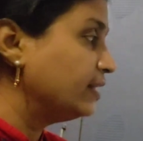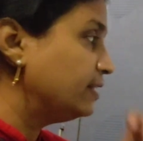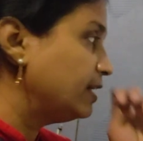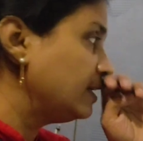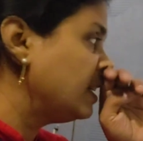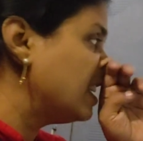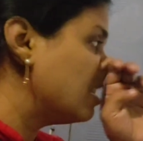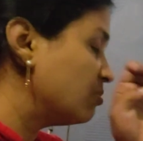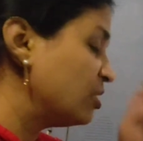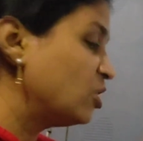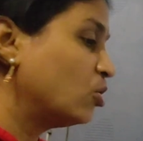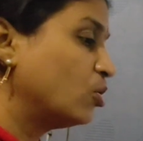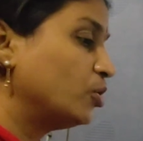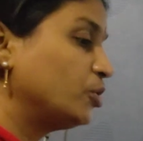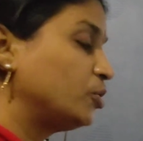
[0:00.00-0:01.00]
Then
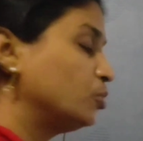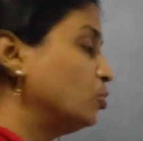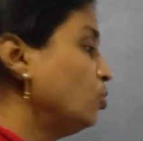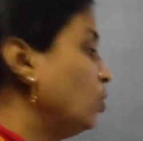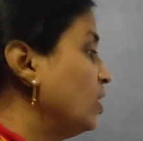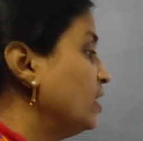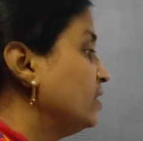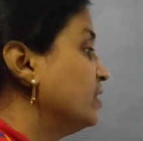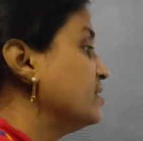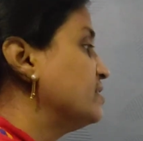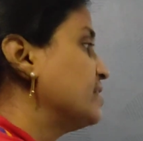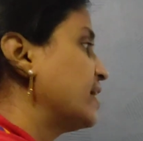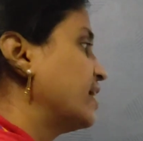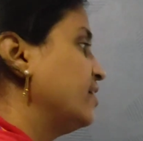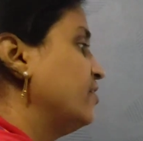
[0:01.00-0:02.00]
coming on to the
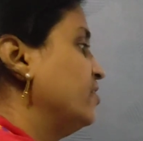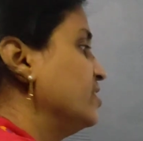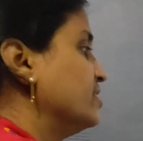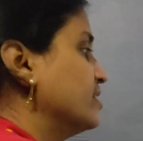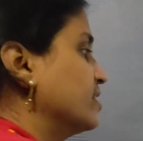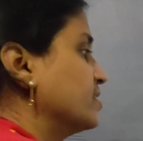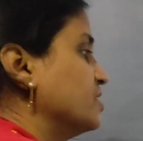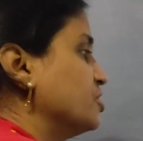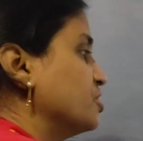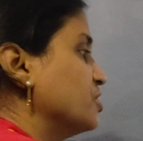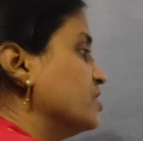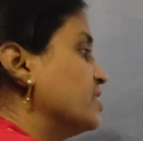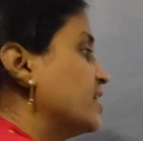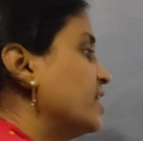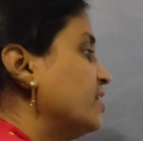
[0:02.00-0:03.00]
secondary
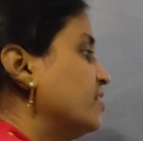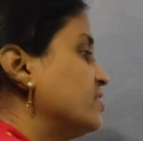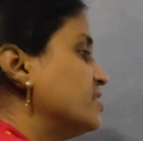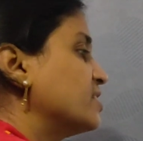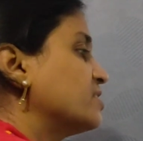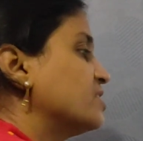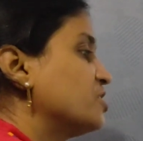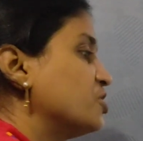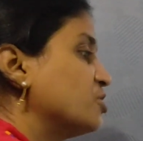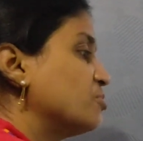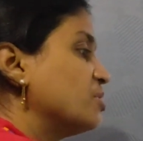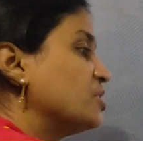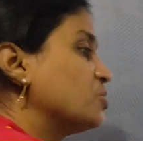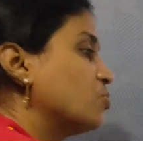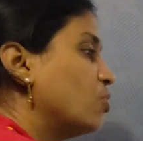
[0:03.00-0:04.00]
succession. Secondary succession
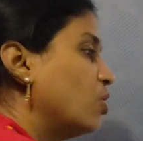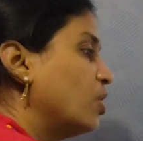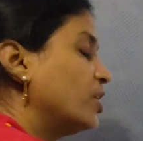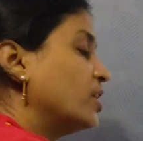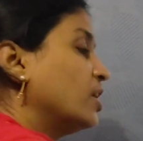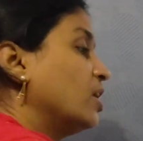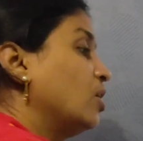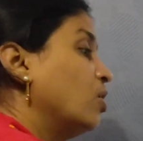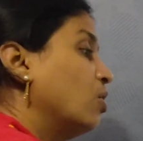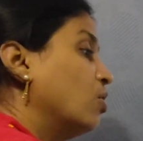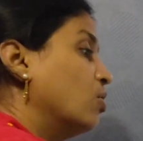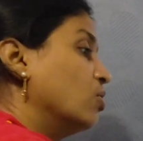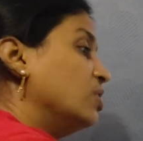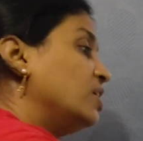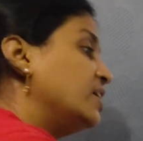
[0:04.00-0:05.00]
means what?
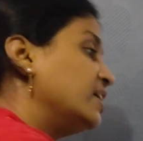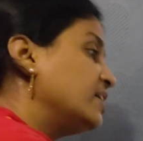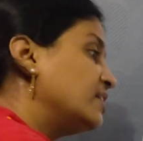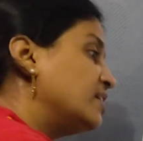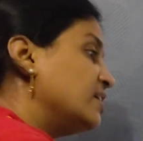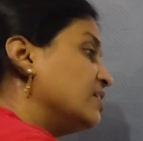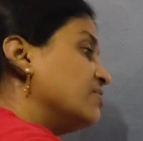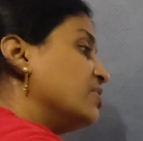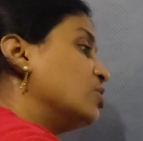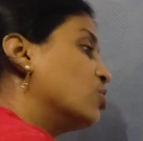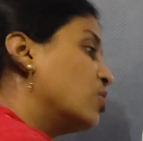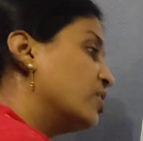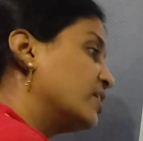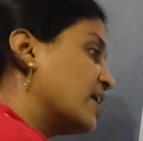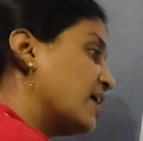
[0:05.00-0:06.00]
Already the living
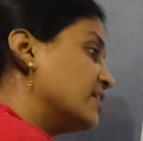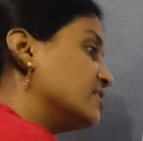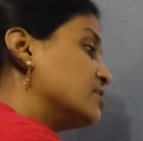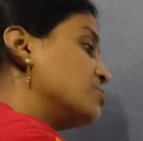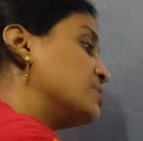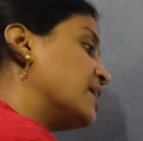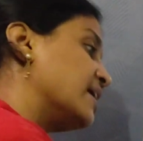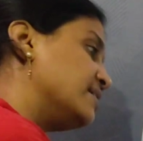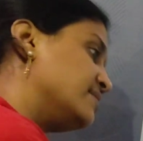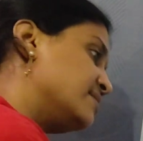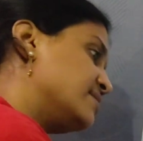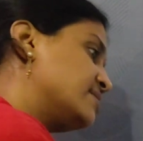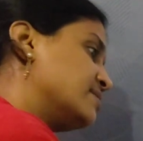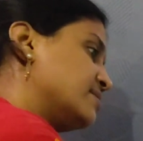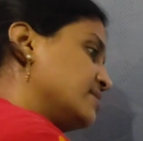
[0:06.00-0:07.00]
organisms
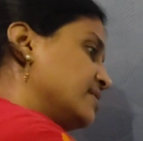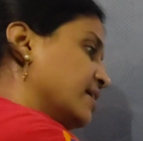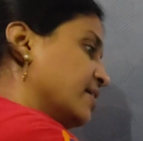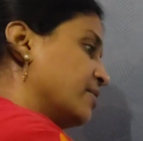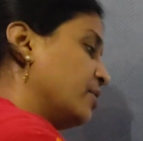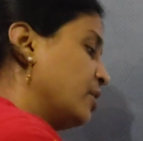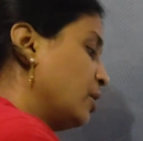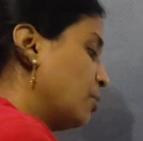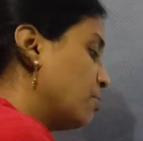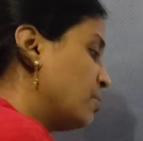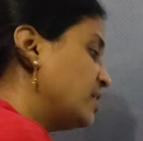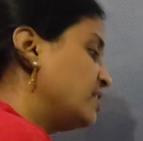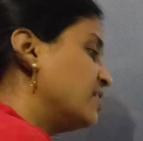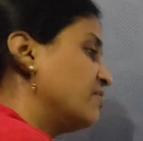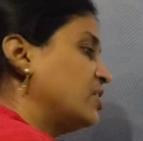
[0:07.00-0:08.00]
existed there,
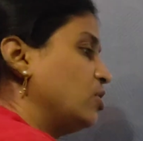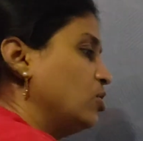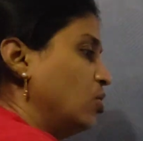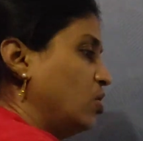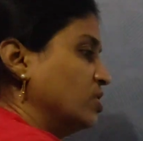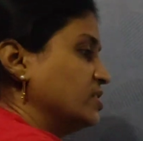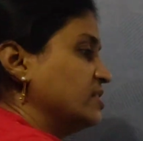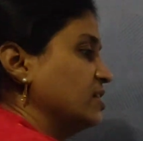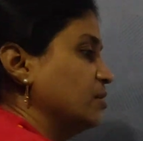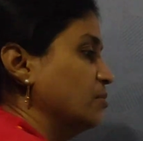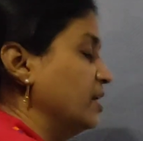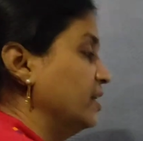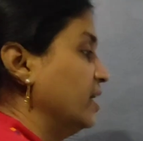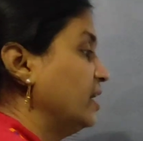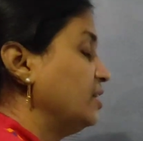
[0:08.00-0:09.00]
but they were lost and
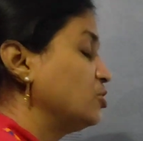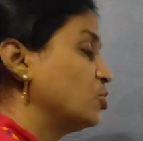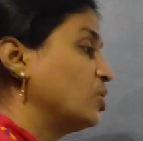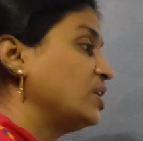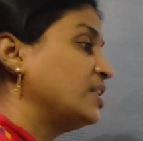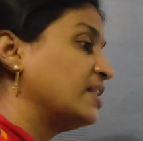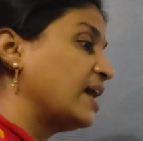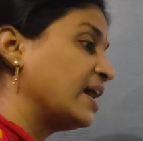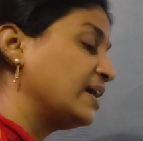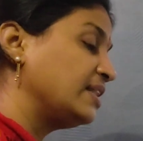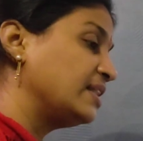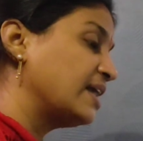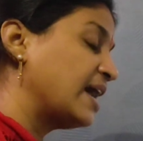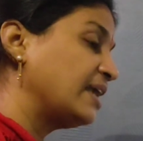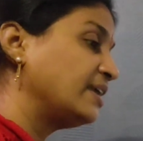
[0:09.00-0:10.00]
matter. So in
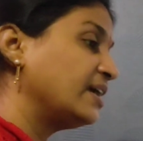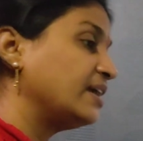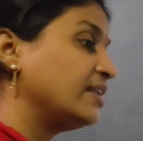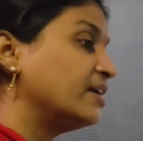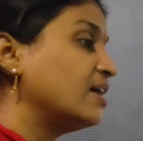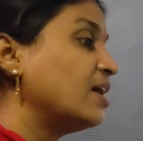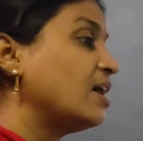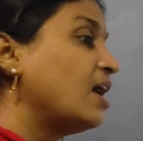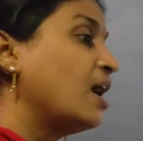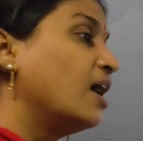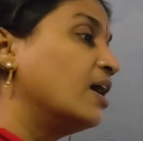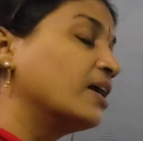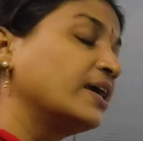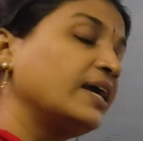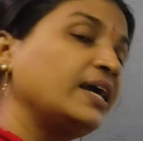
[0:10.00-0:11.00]
that area,
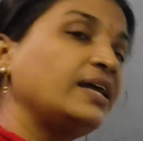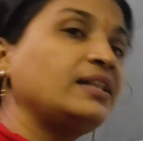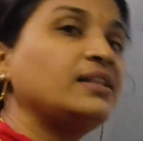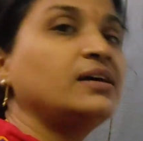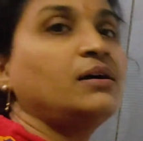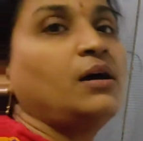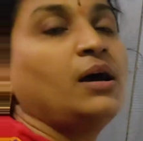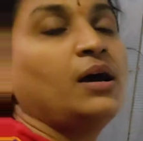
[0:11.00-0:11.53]
again